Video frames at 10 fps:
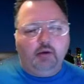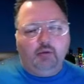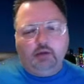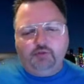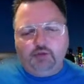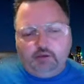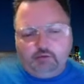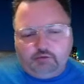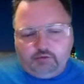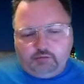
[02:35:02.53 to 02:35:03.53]
watch
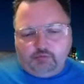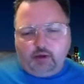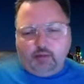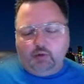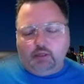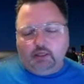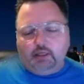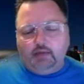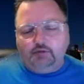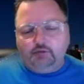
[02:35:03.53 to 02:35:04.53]
videos or subscribe while I
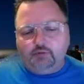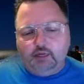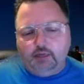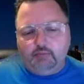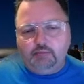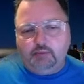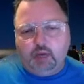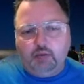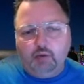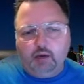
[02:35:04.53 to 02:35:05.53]
live stream,
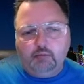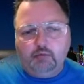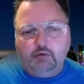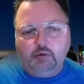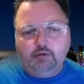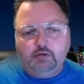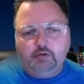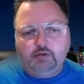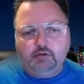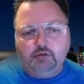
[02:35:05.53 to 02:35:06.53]
but what I'm going to
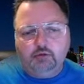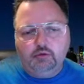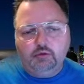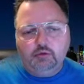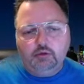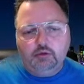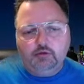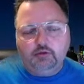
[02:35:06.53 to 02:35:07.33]
do... Is it